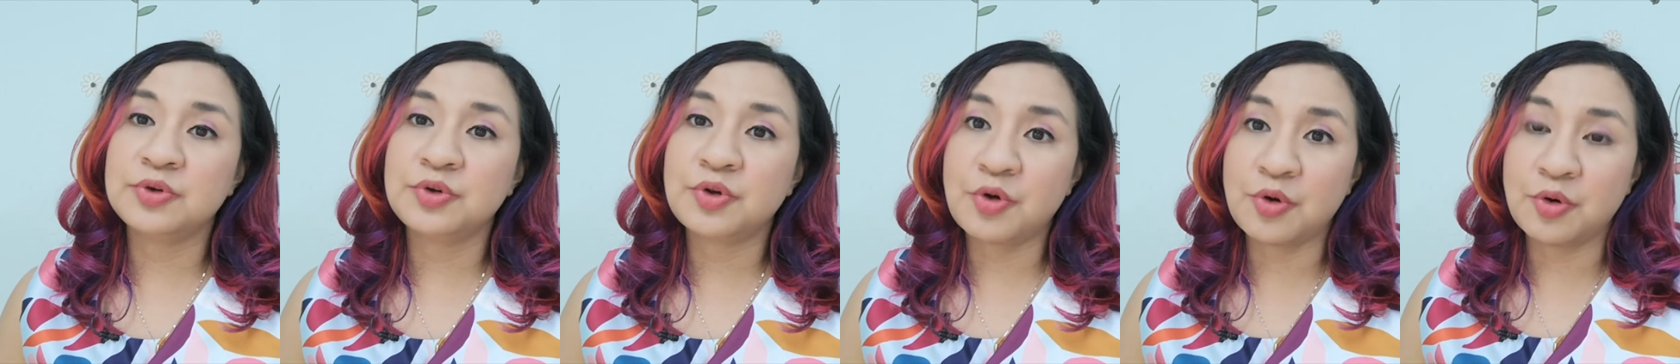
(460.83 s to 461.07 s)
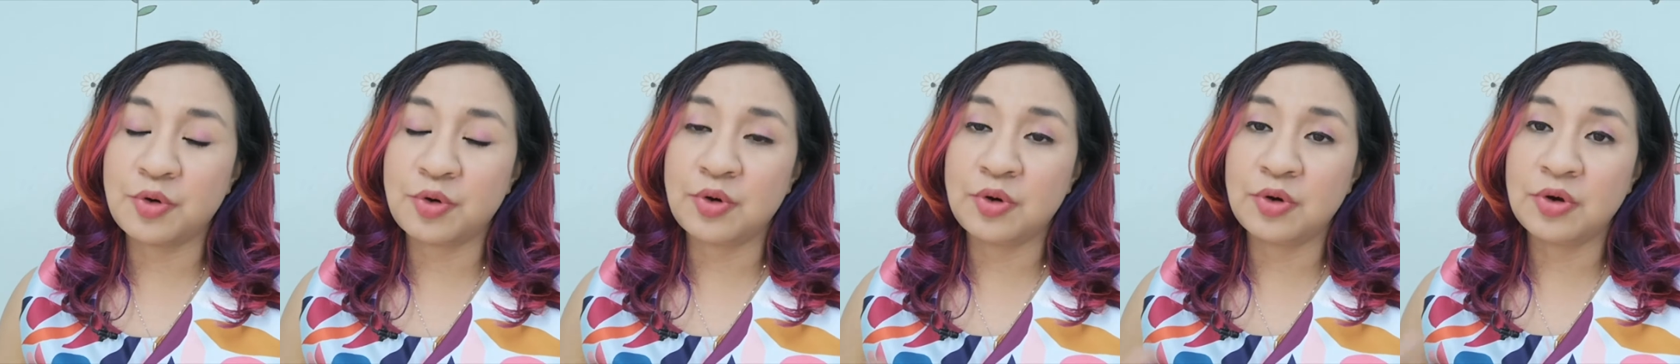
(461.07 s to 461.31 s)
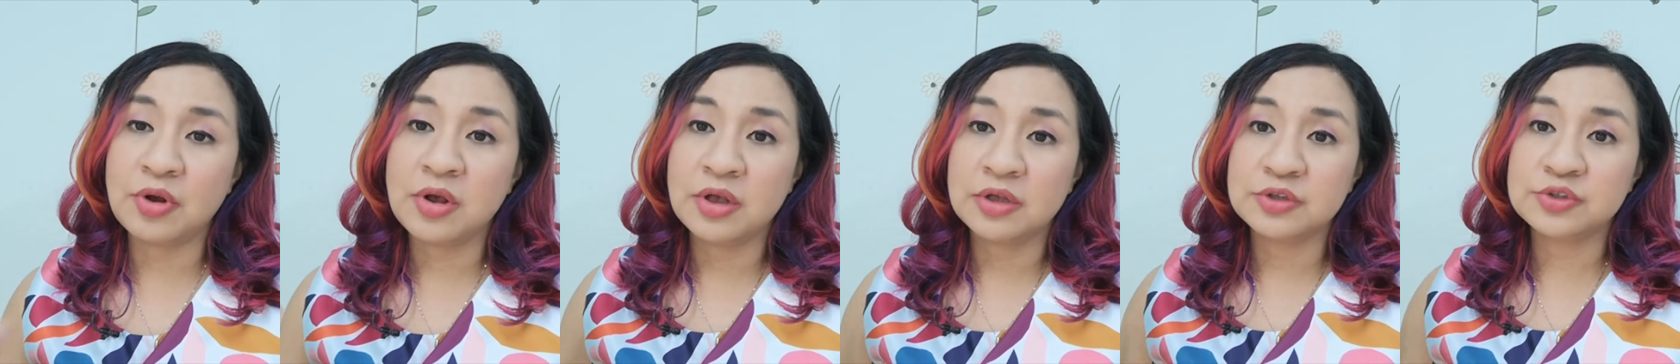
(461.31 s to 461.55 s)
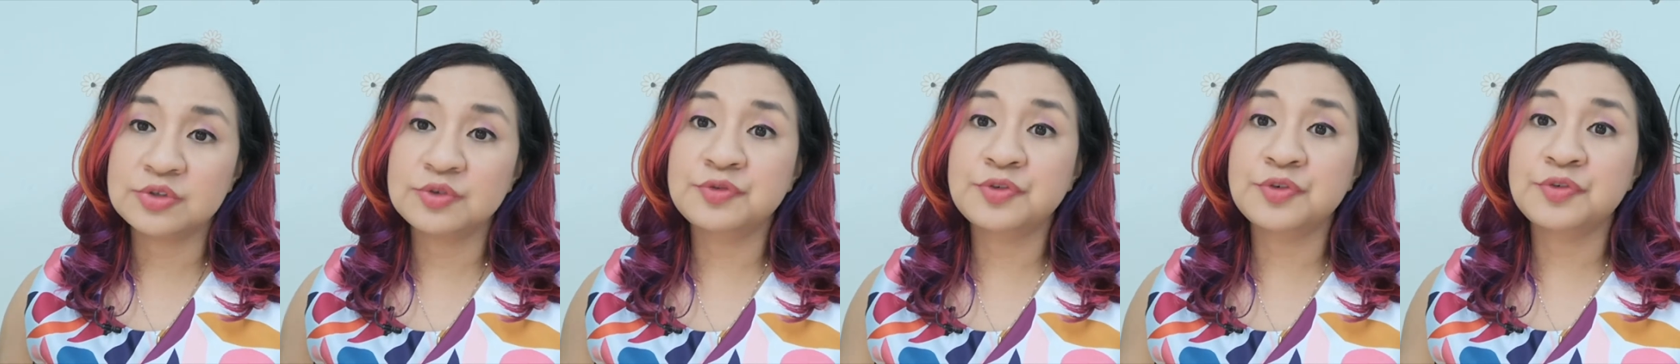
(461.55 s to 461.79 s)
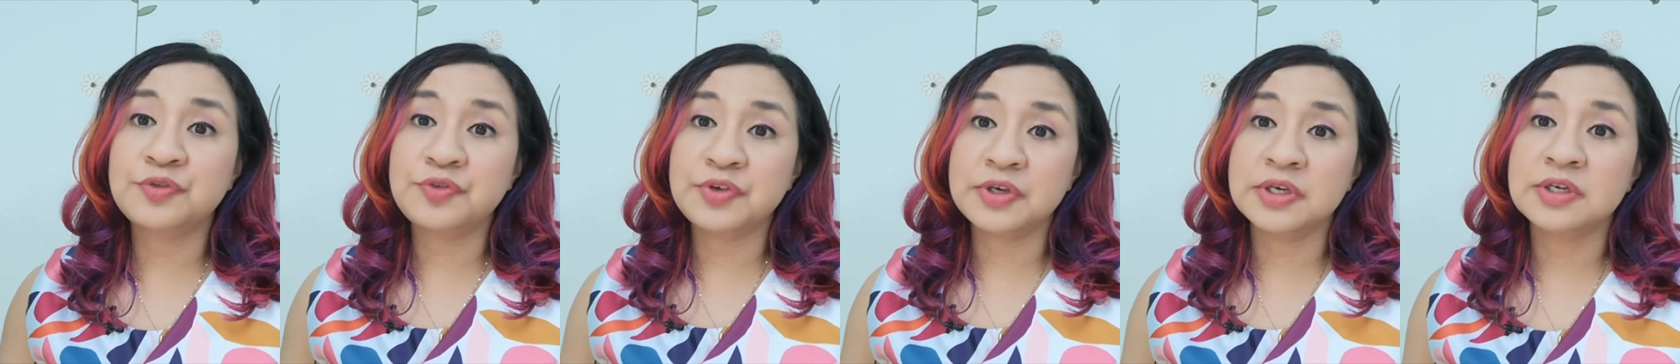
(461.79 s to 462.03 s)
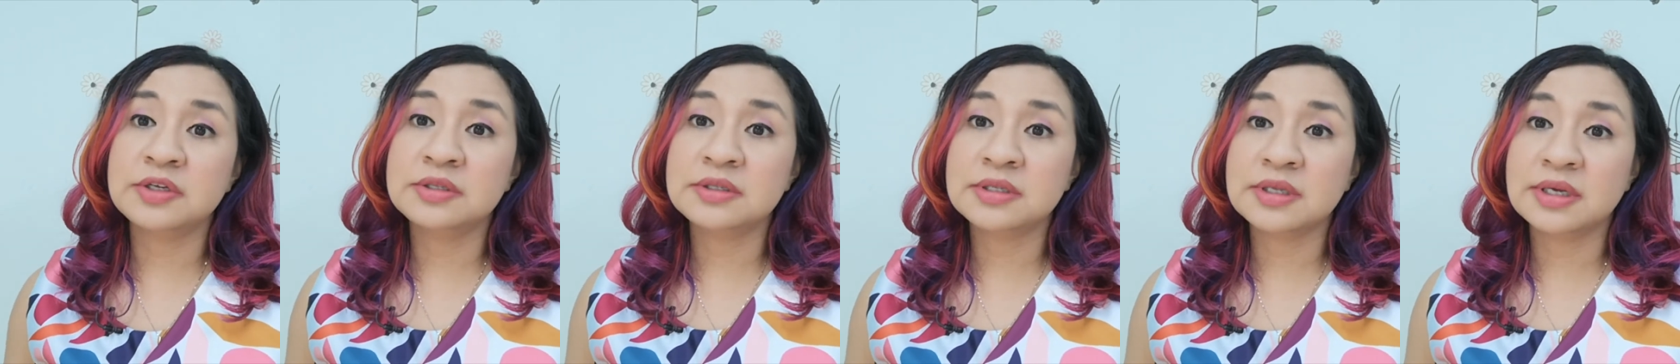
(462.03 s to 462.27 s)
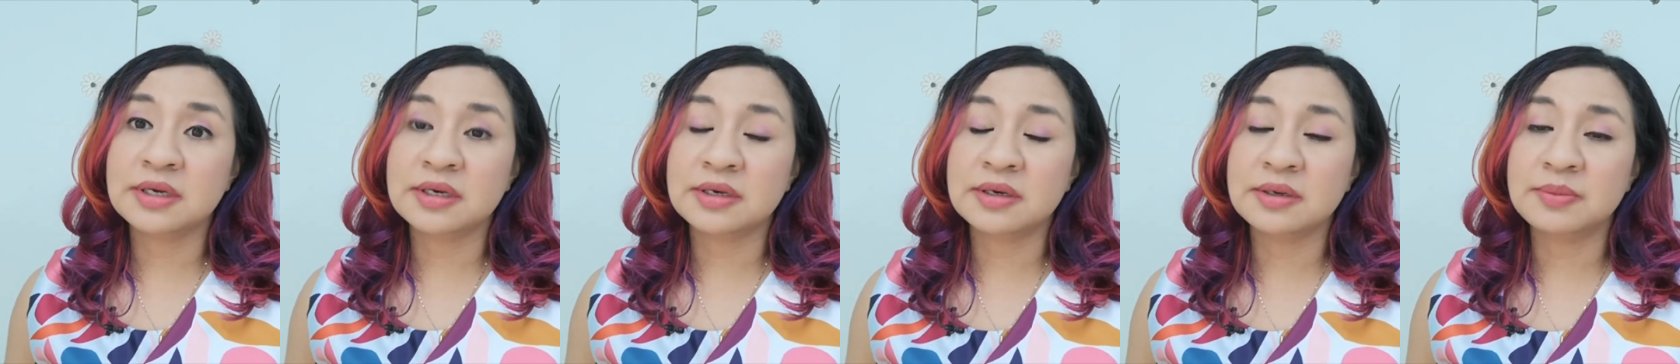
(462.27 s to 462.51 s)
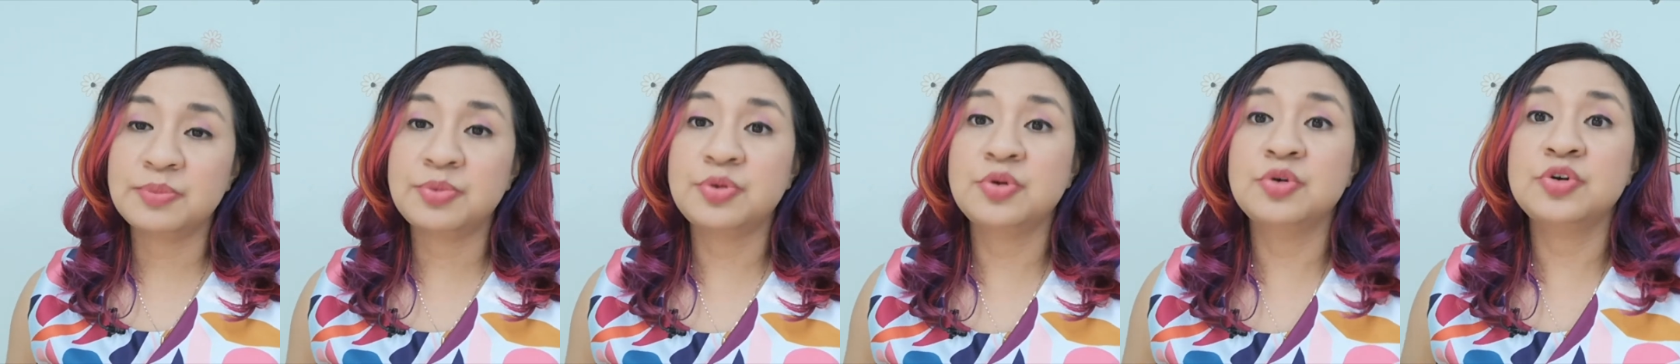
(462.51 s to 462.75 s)
or to fulfill
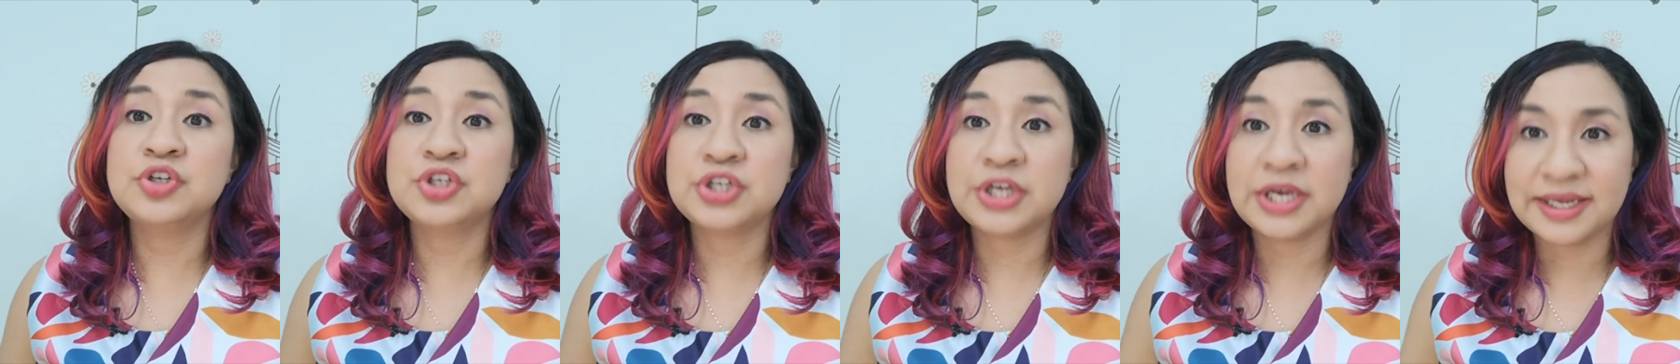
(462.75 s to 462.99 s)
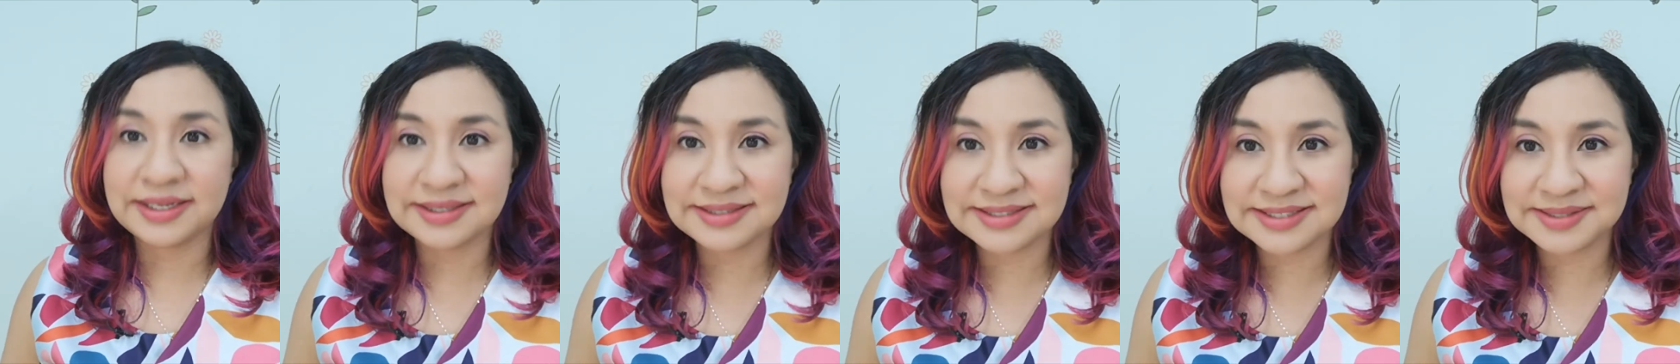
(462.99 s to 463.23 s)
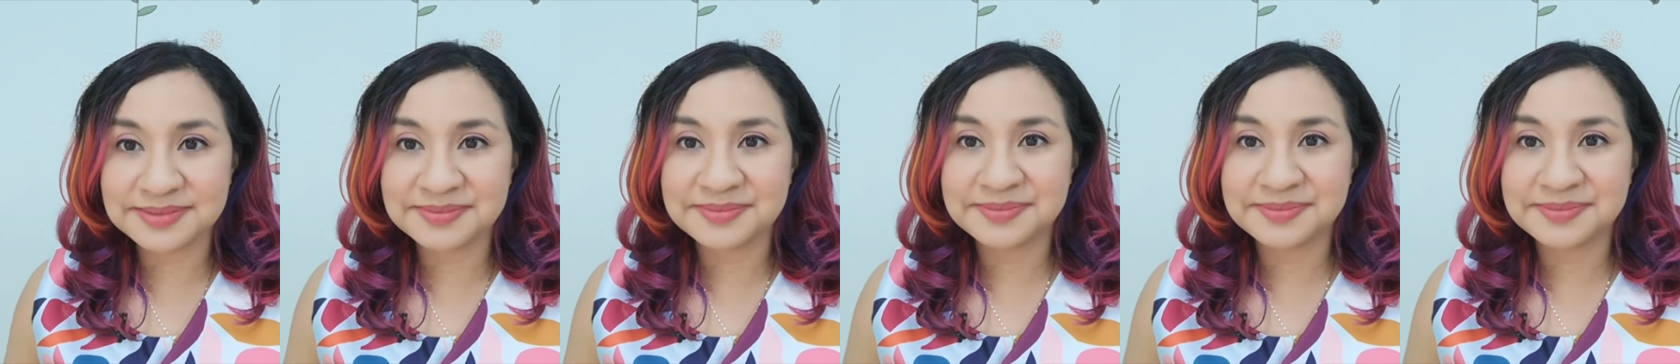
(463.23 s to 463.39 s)
a project.